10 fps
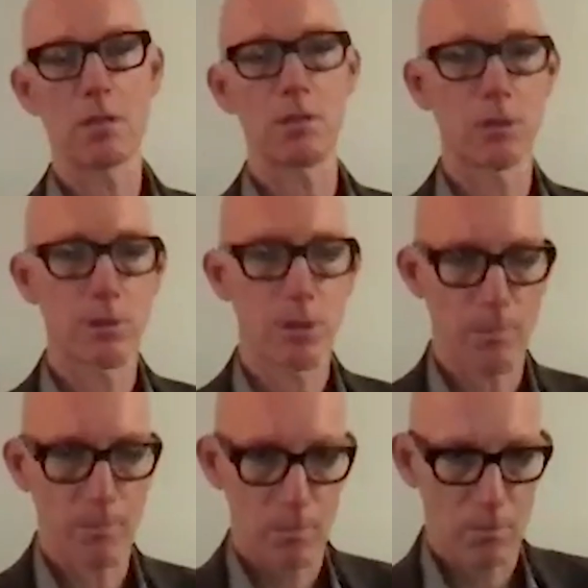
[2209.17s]
you know, with
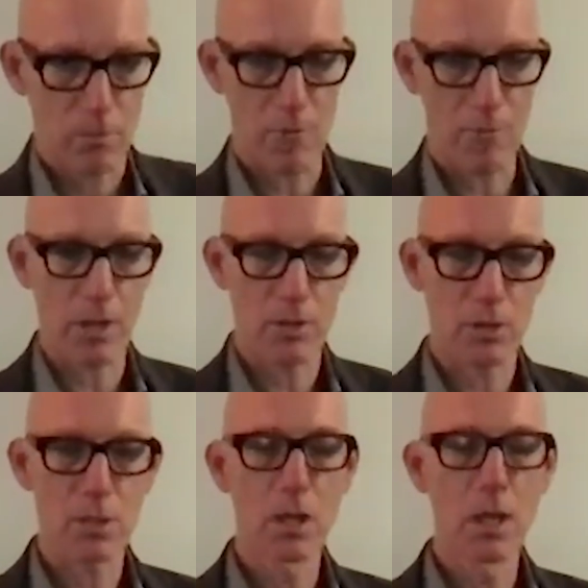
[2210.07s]
some rough
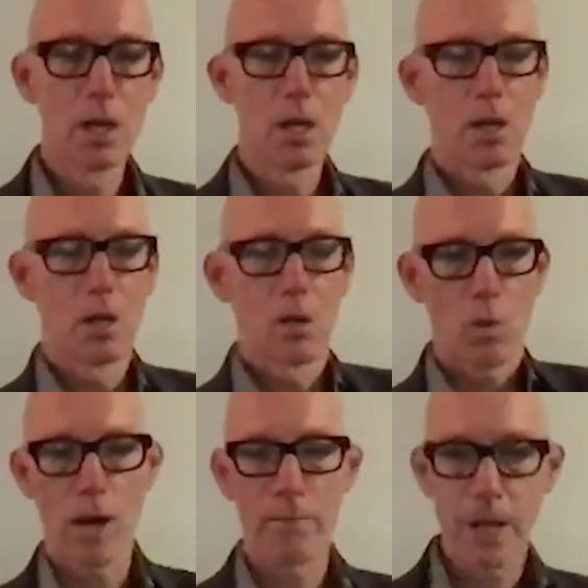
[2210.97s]
edges,
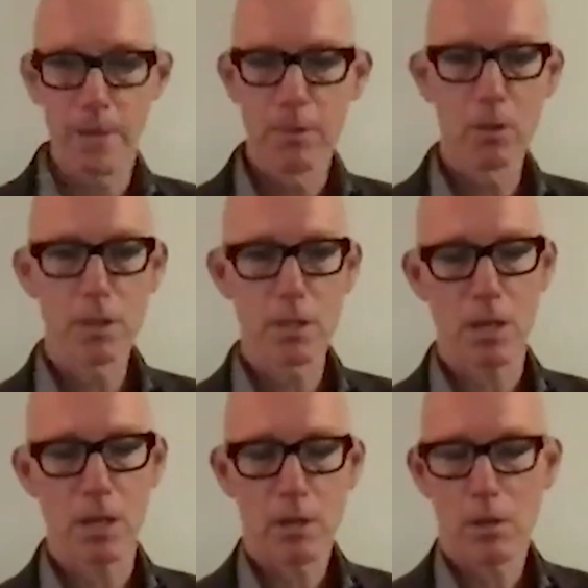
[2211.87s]
where people can
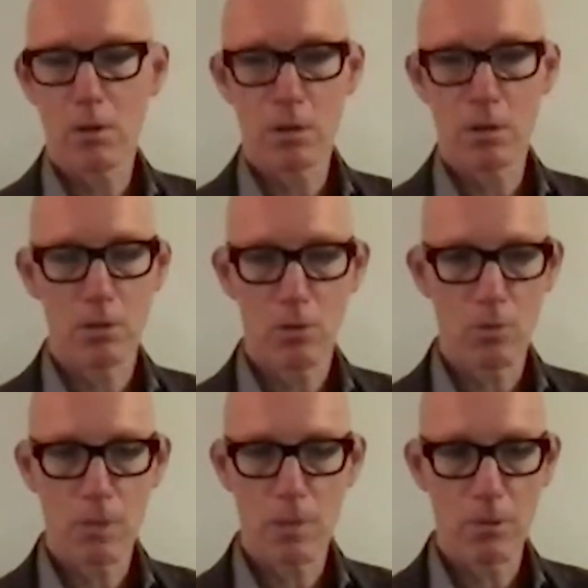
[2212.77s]
say they're
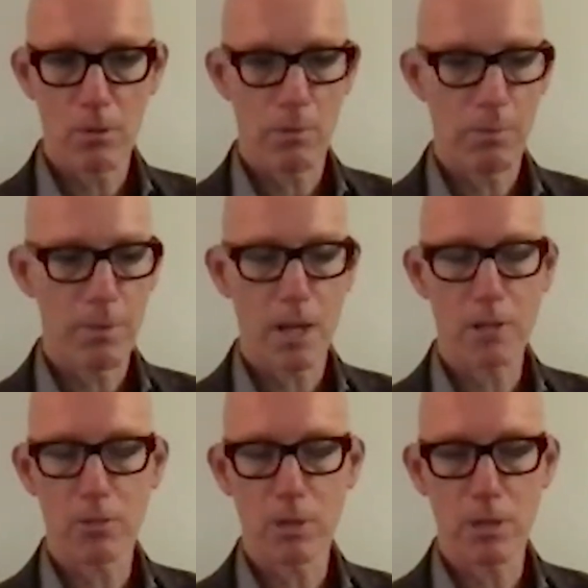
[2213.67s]
you're a member of the
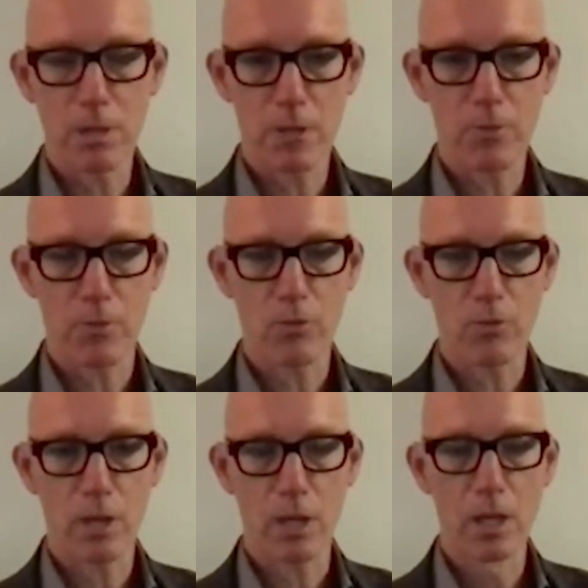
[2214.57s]
party of an international
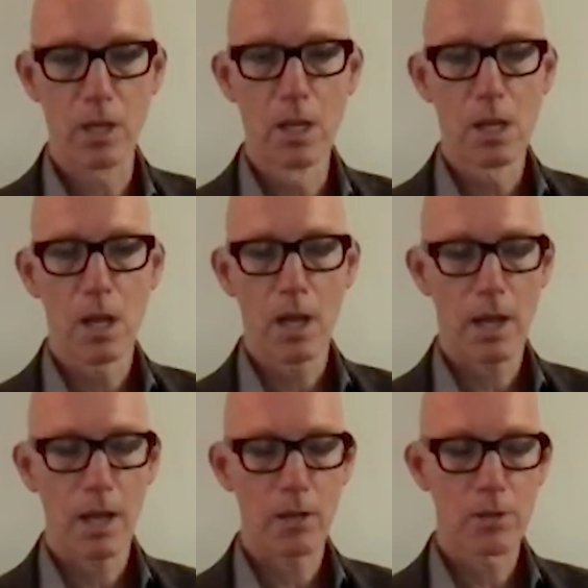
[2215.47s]
treaty,
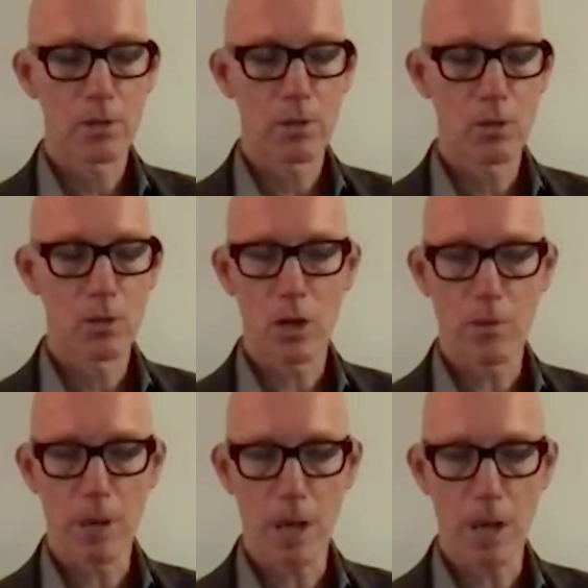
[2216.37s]
and you're
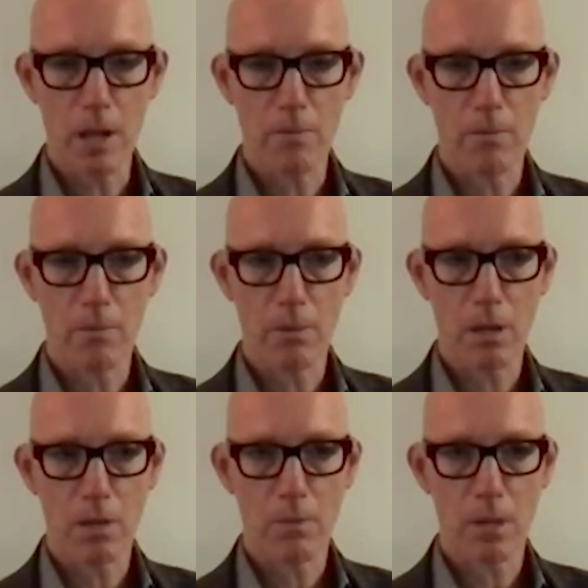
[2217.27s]
not uh,
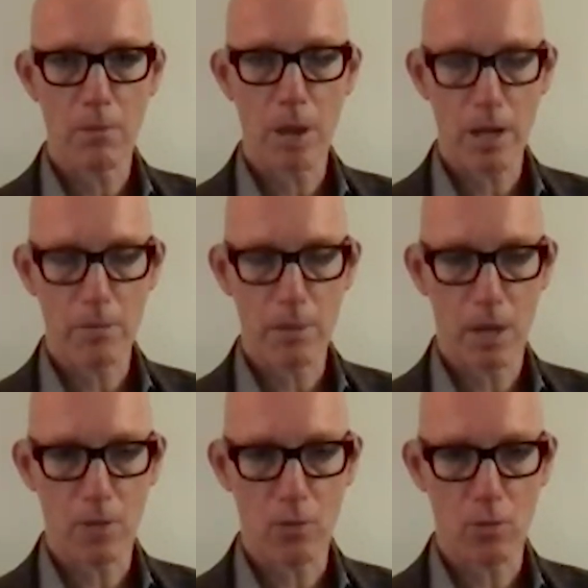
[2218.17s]
ab- abiding
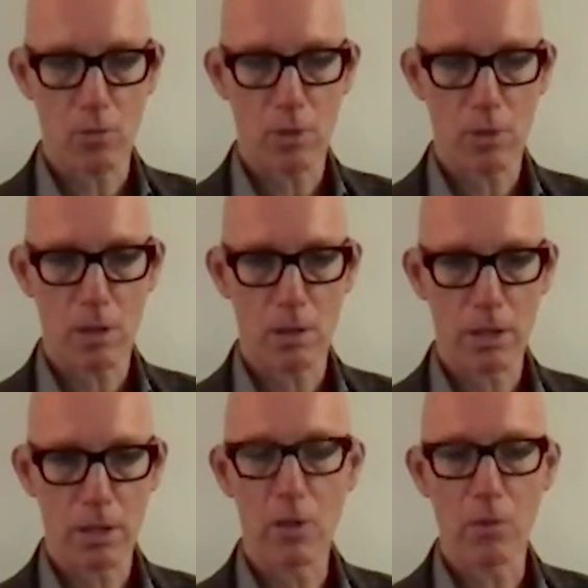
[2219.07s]
by your uh,
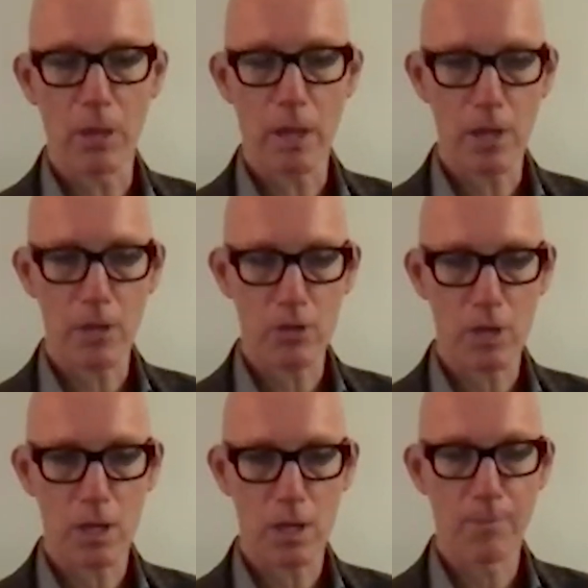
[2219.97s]
legal
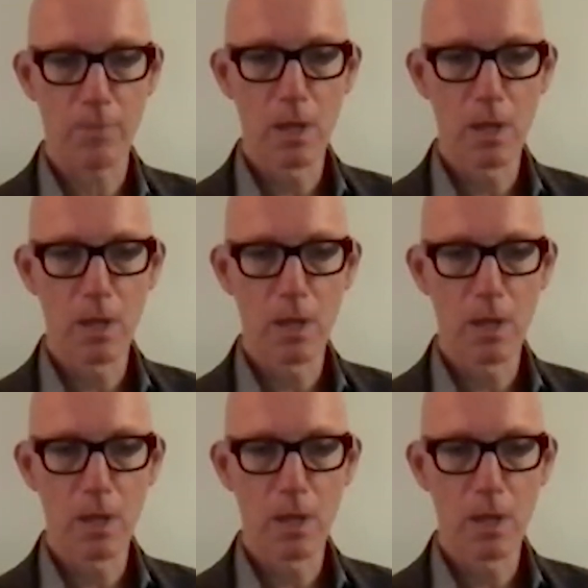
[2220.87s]
obligation here.